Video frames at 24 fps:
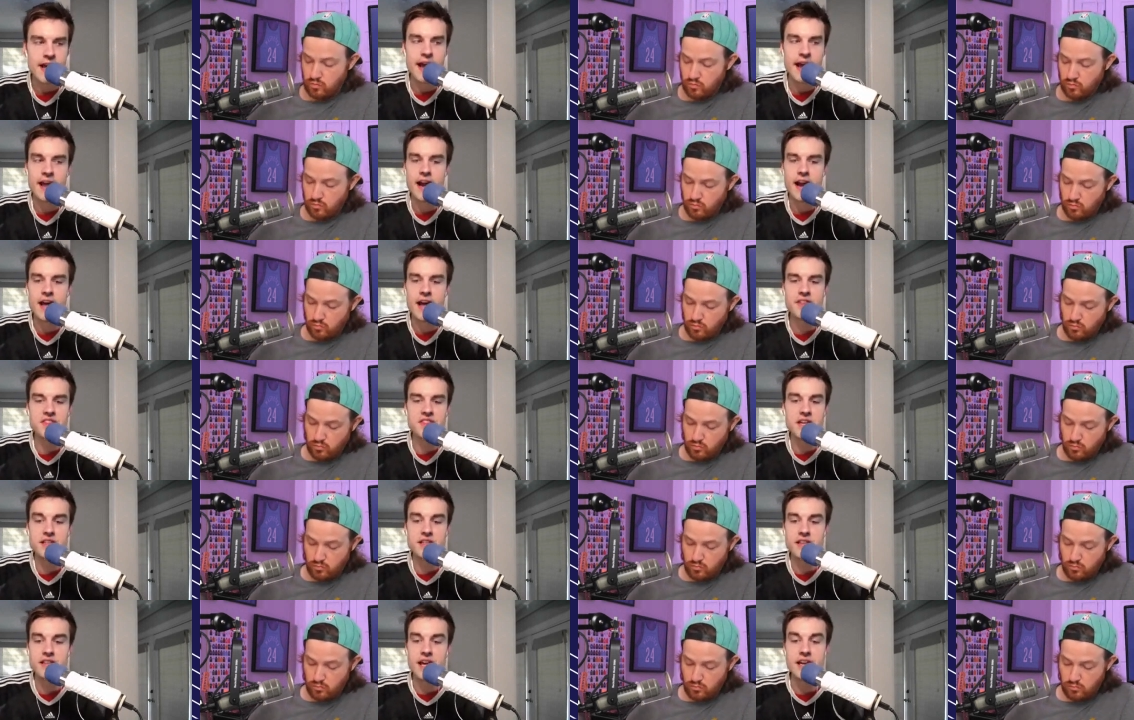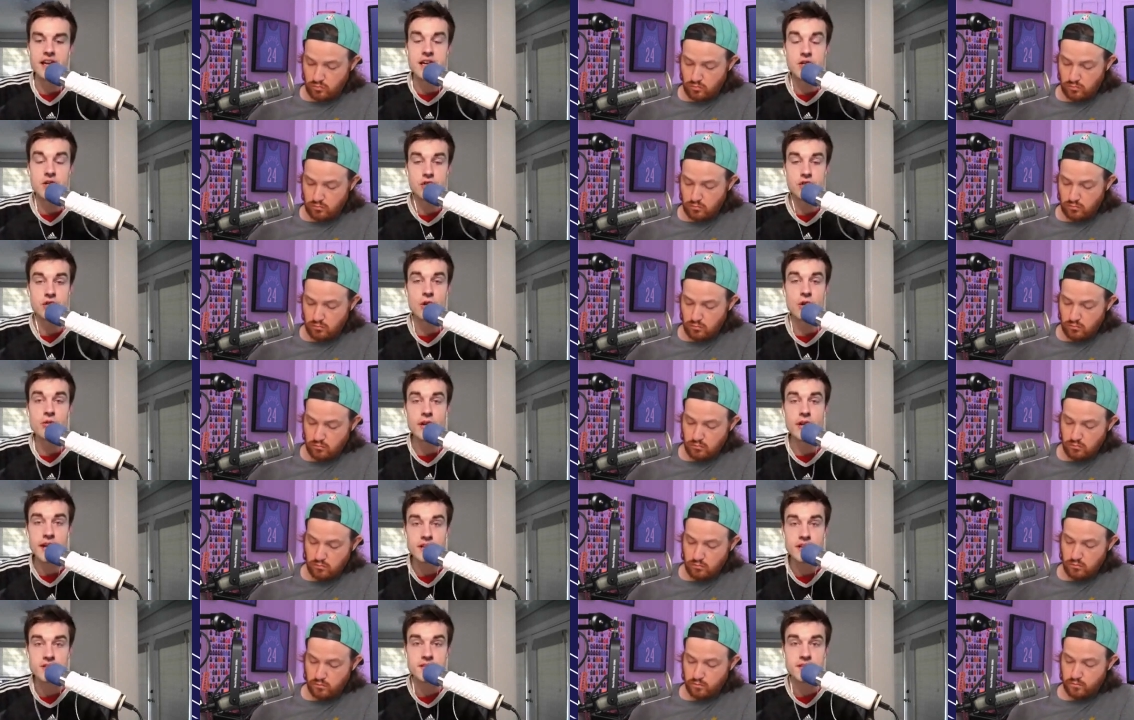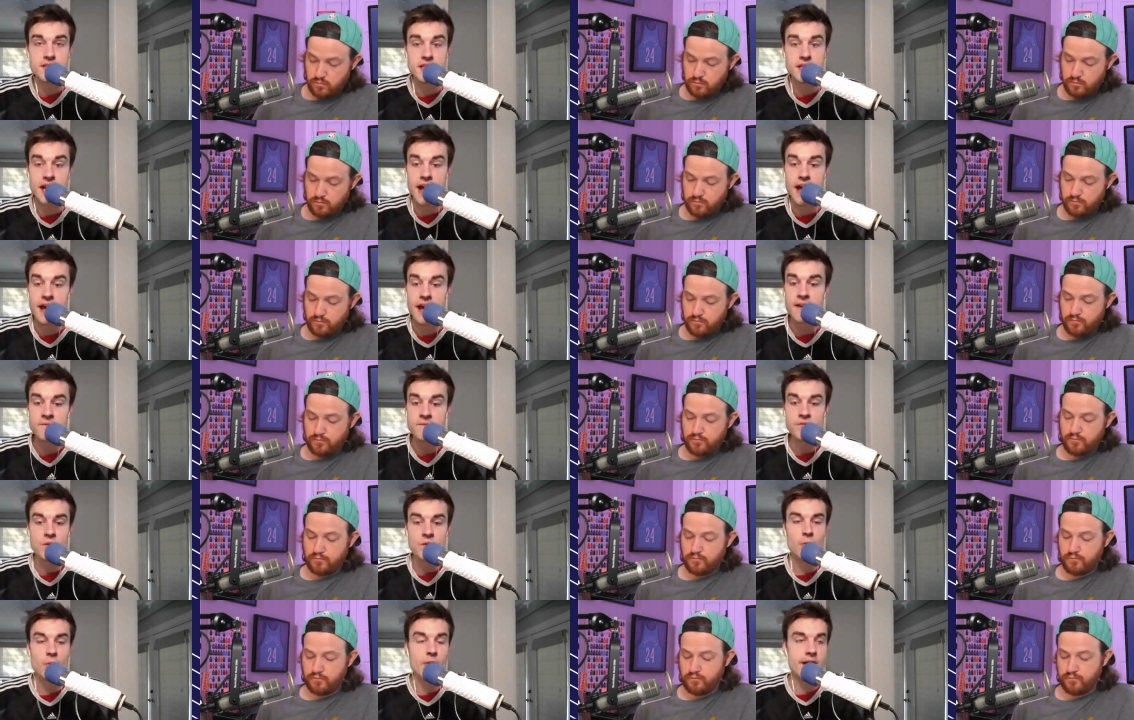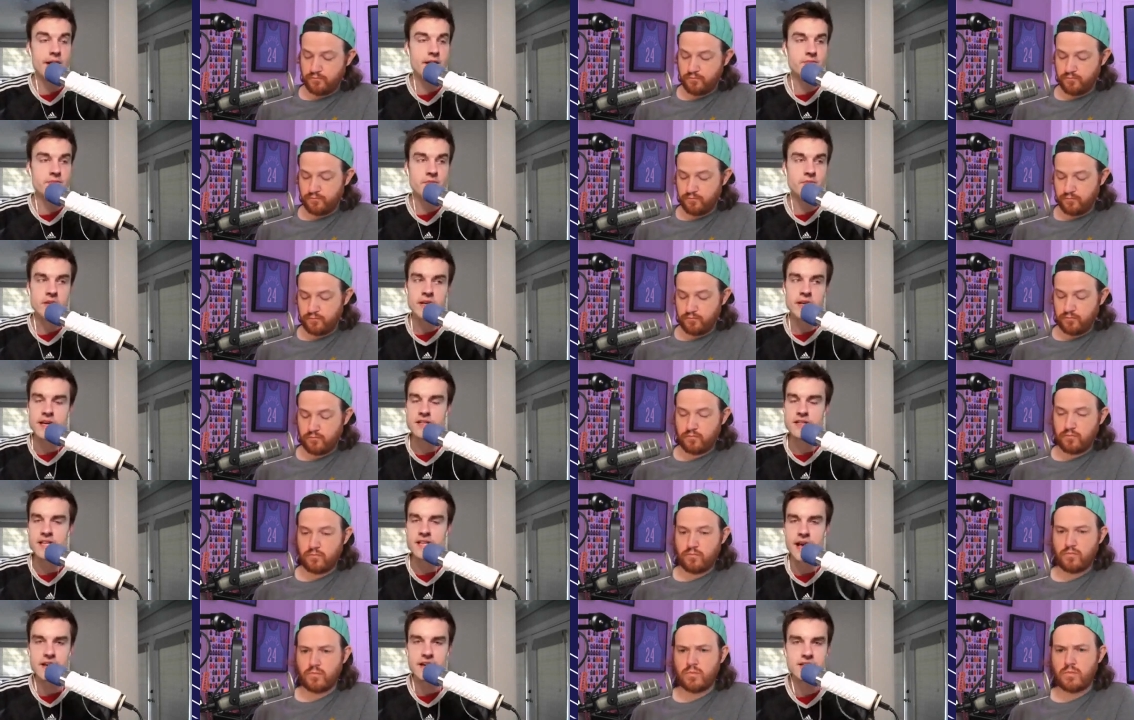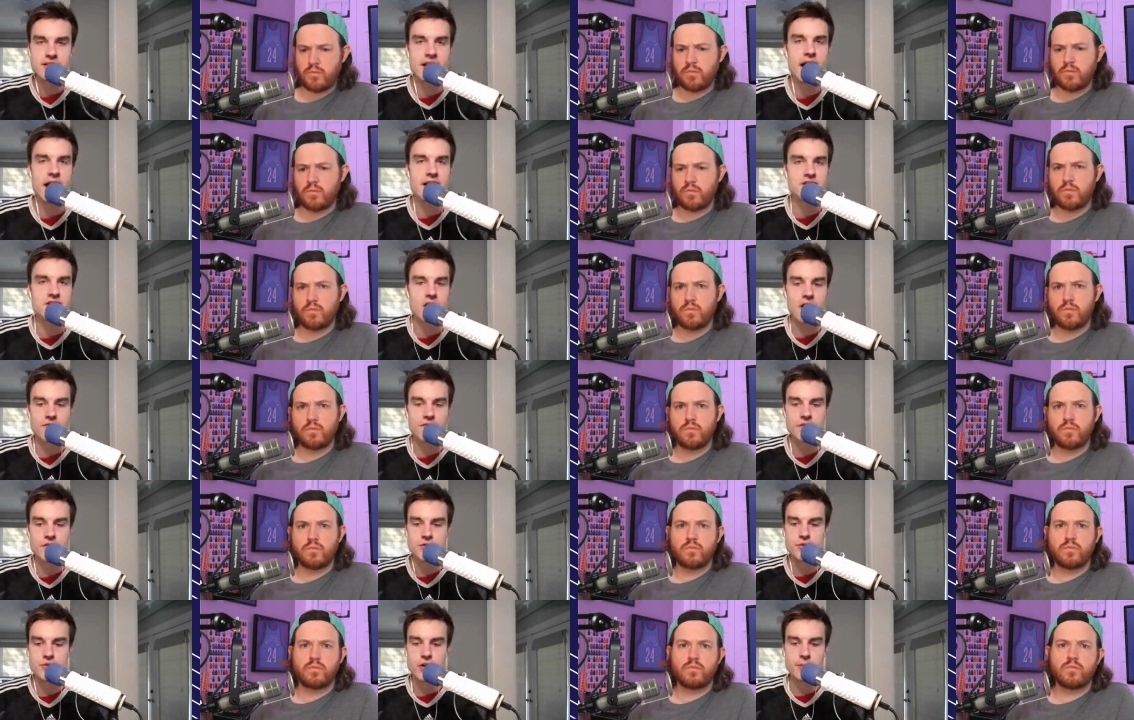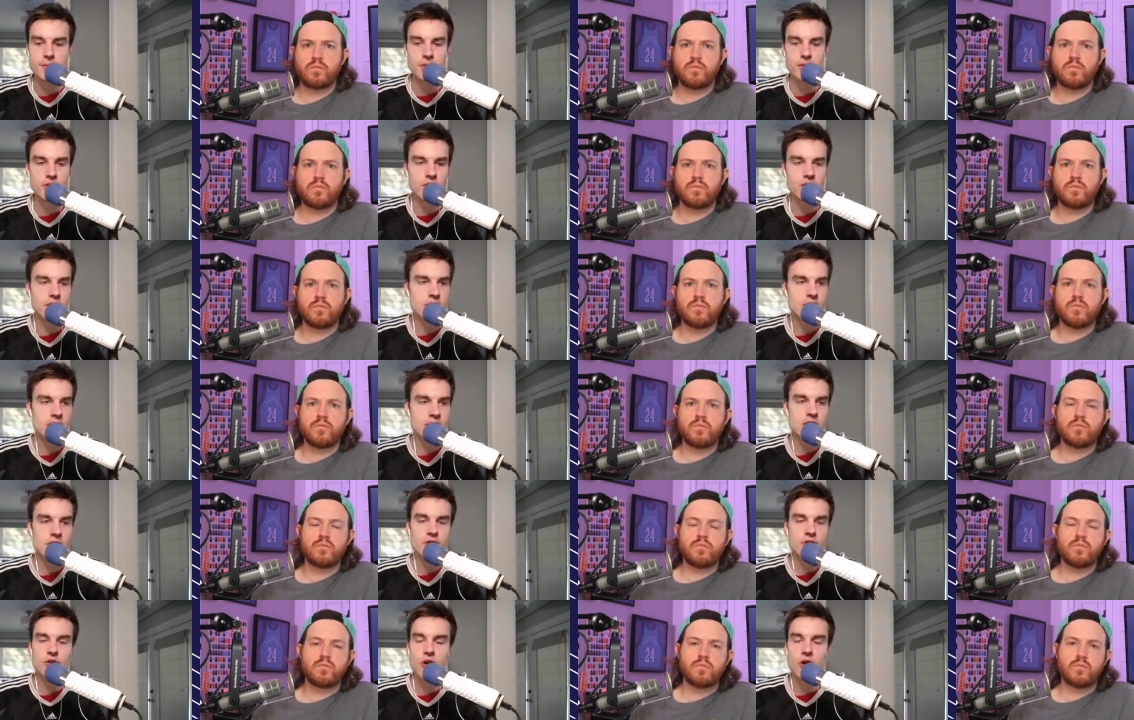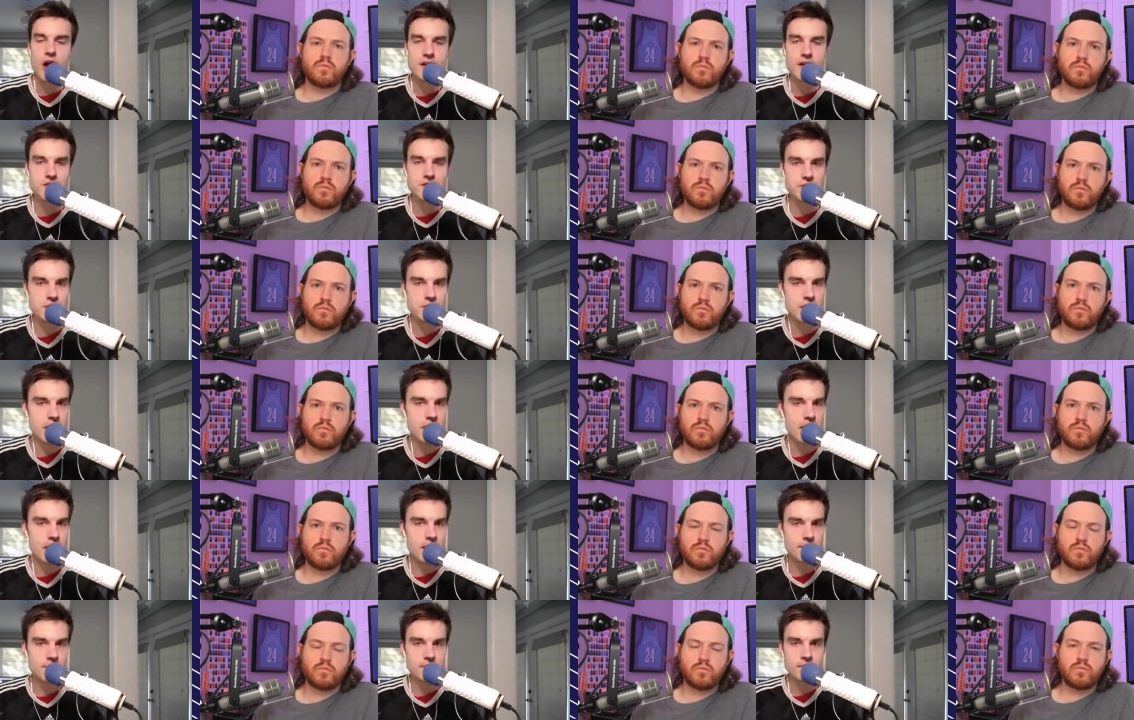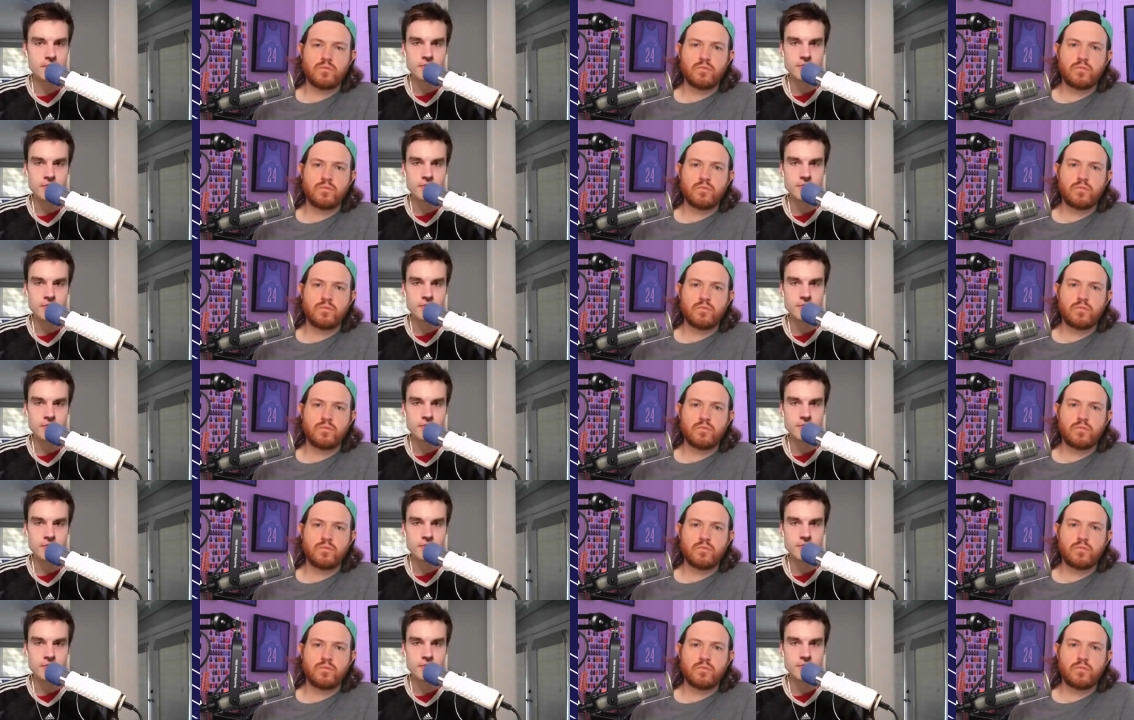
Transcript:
Speaker 1: And I think that he showcases that when he takes guys off the dribble, crosses you up,